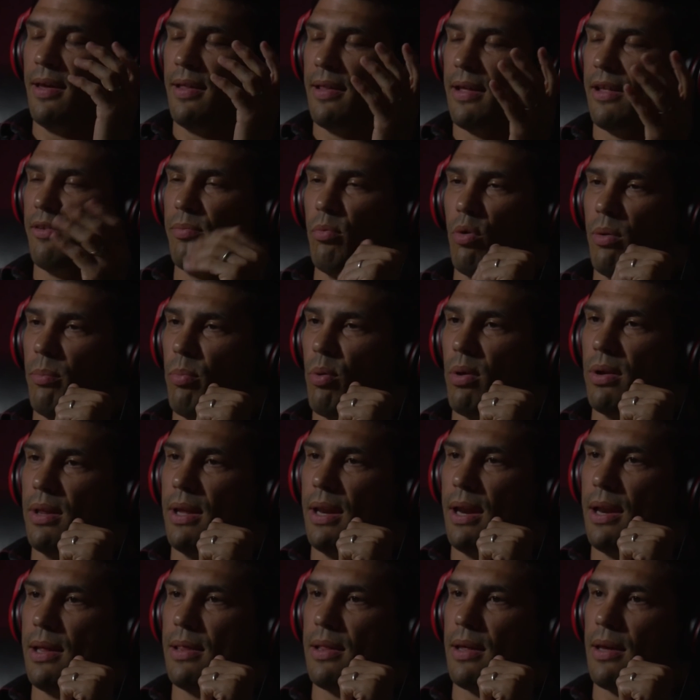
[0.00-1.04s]
that's more important
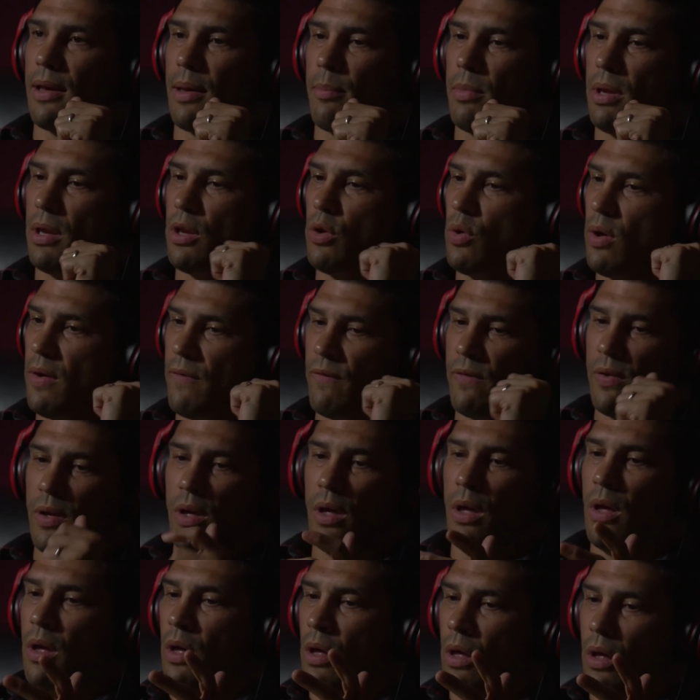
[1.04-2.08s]
than anything. I mean, you have
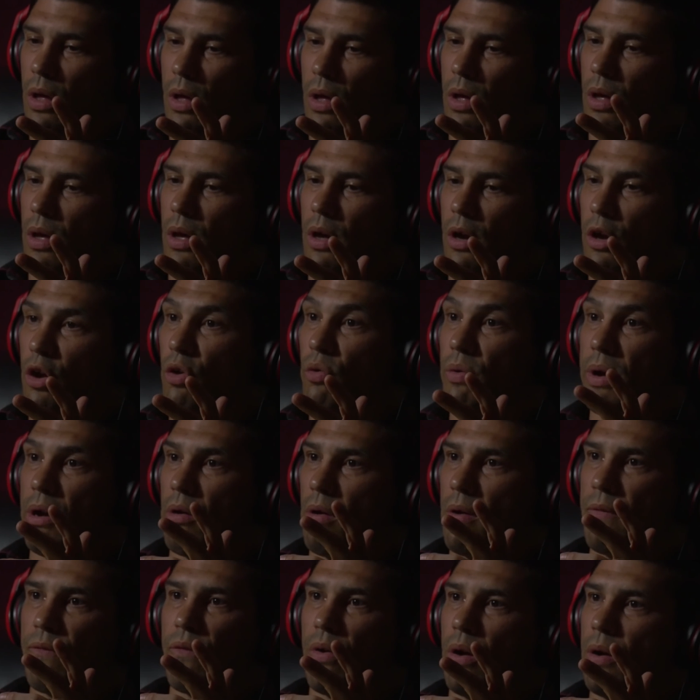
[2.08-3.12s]
a
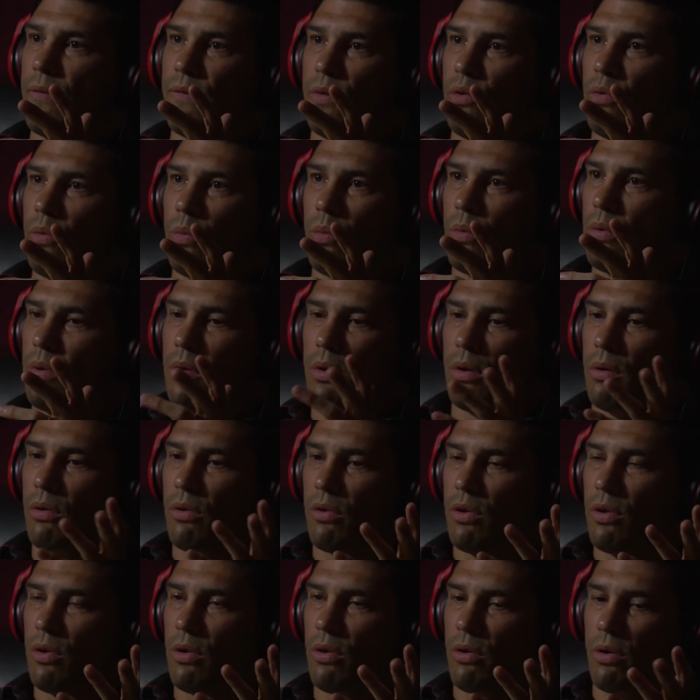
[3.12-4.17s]
career in front of you.
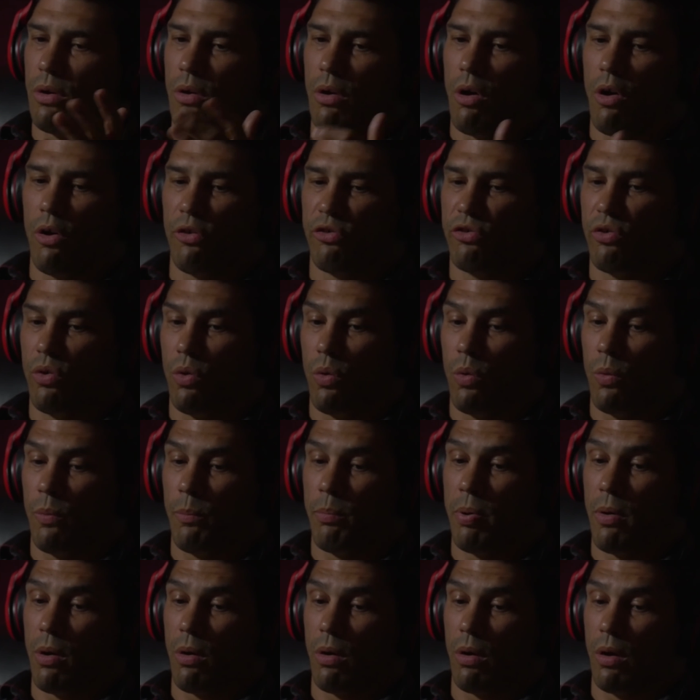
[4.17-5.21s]
You're also
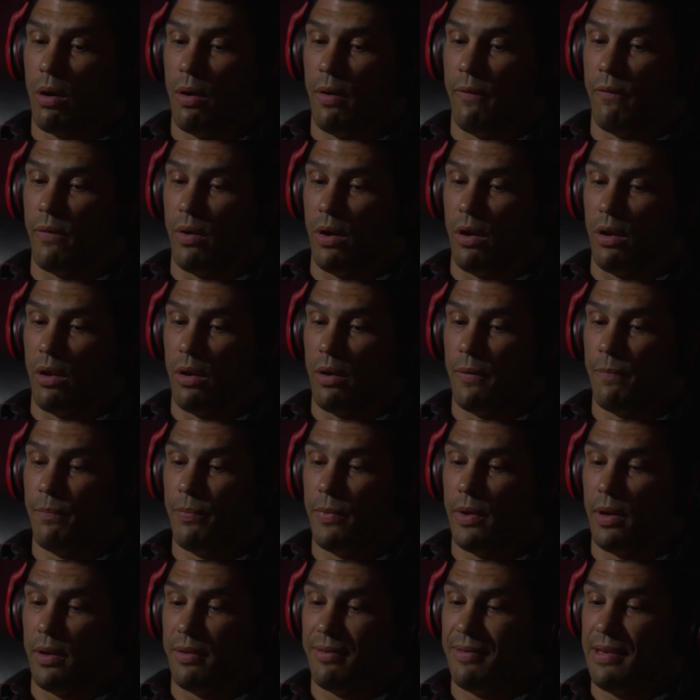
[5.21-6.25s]
part of a
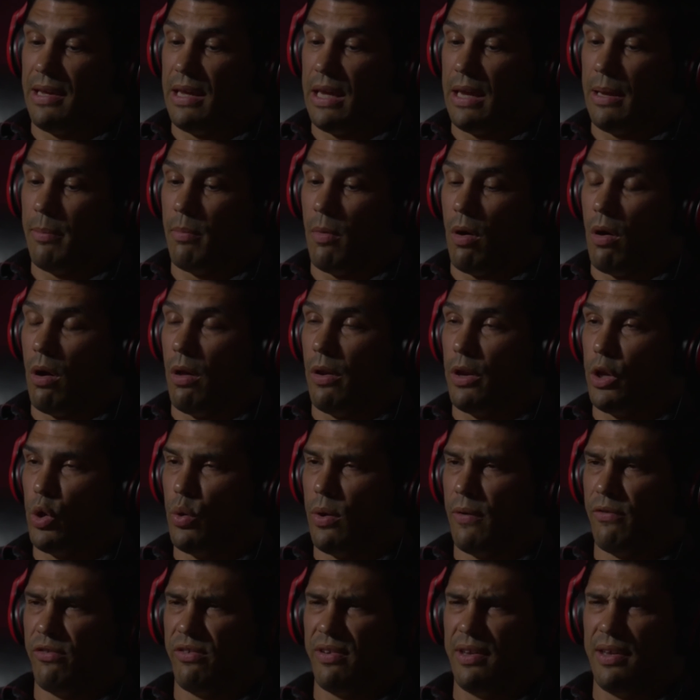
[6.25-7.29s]
team on
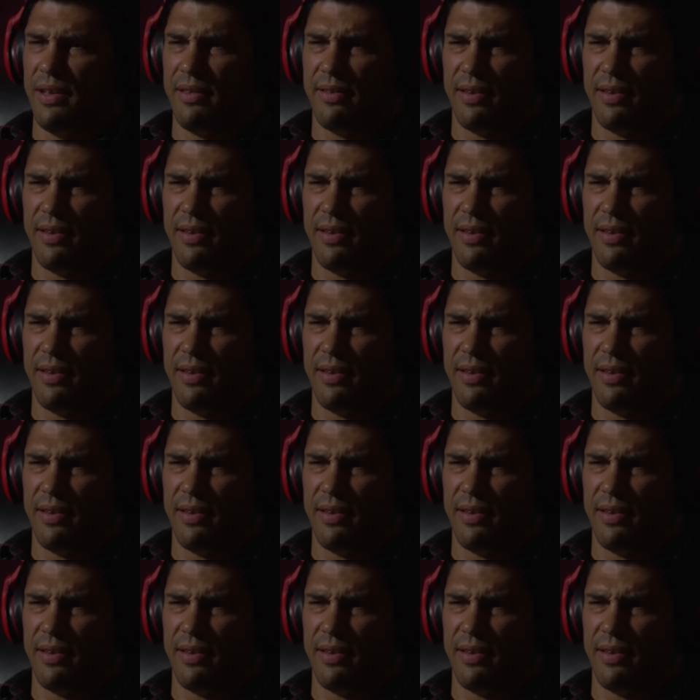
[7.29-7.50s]
UFC